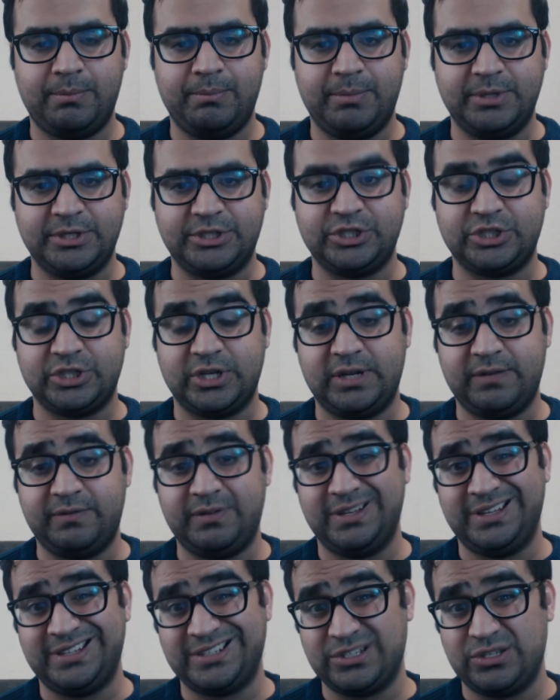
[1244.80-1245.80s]
magician
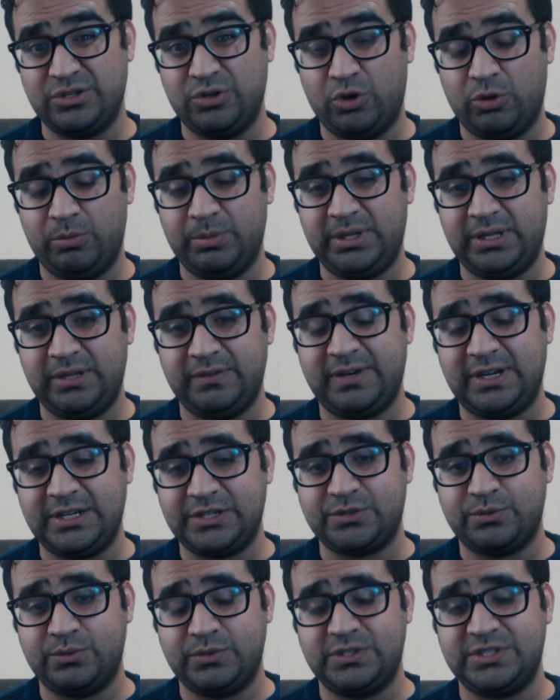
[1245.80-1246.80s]
level. It's normally
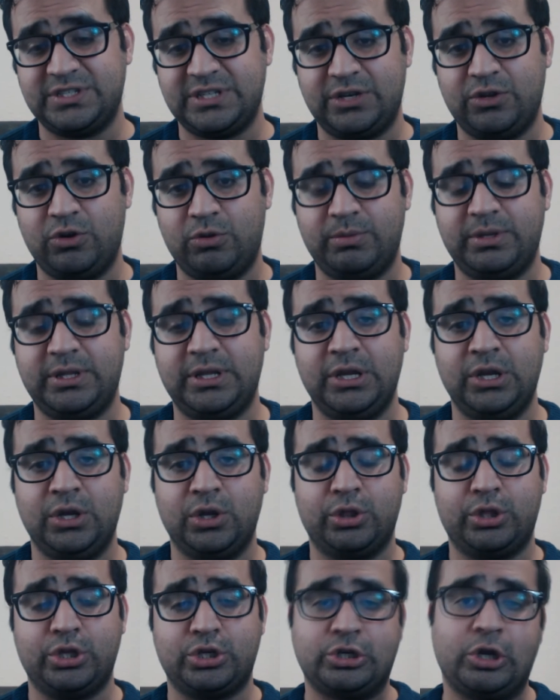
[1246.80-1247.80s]
vice ones are normally
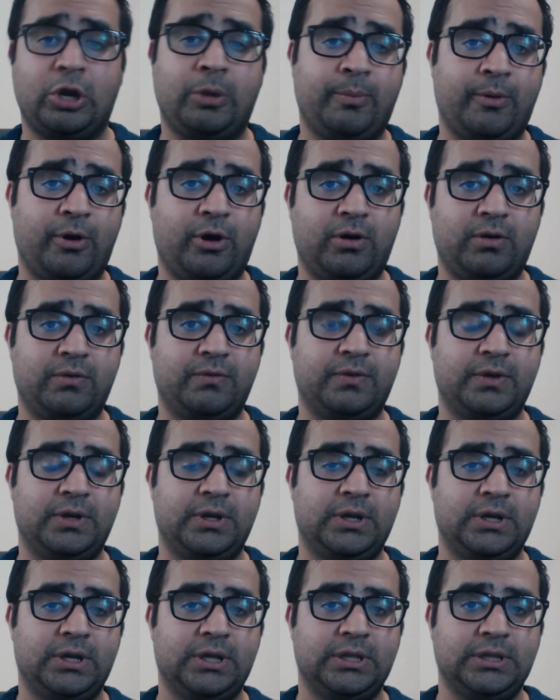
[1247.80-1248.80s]
the top of
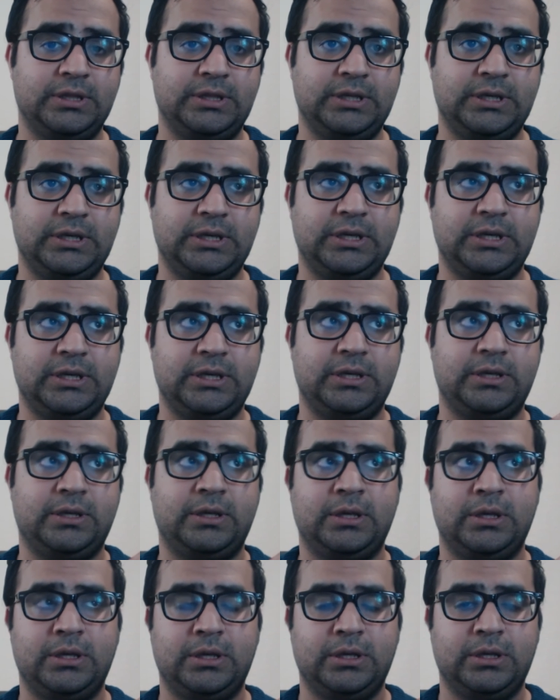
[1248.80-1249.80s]

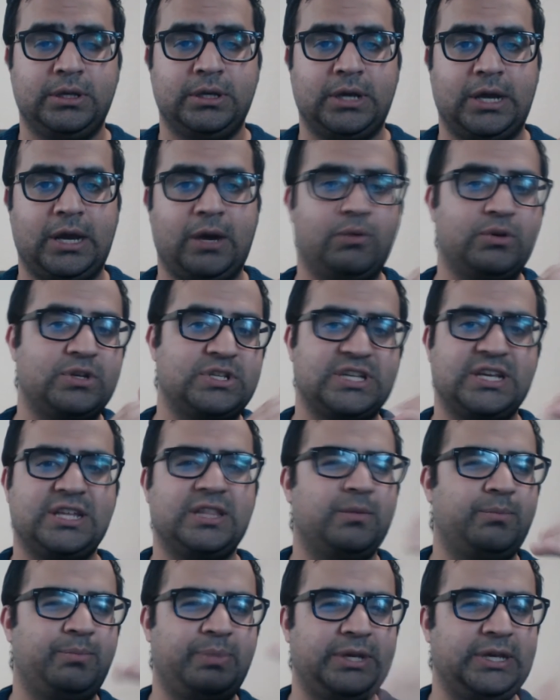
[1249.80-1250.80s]
the, I would
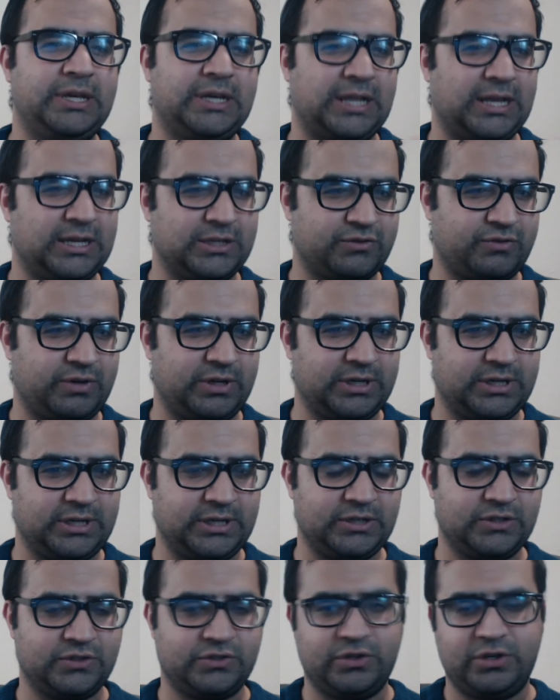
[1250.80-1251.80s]
say, the B class
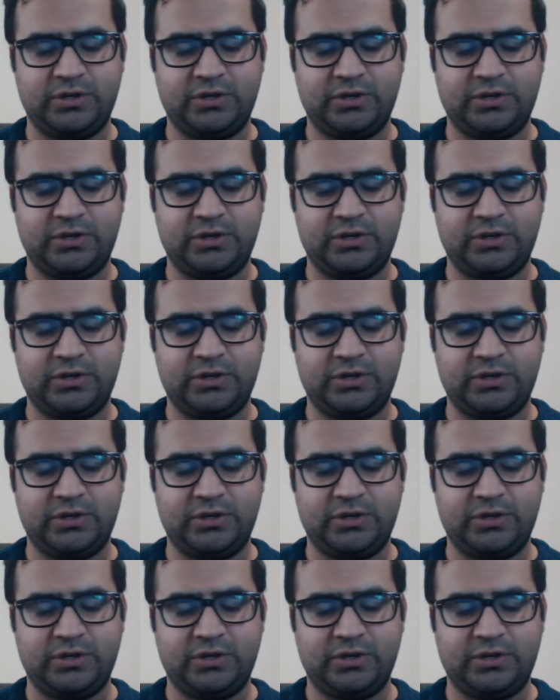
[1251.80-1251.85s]
ranking.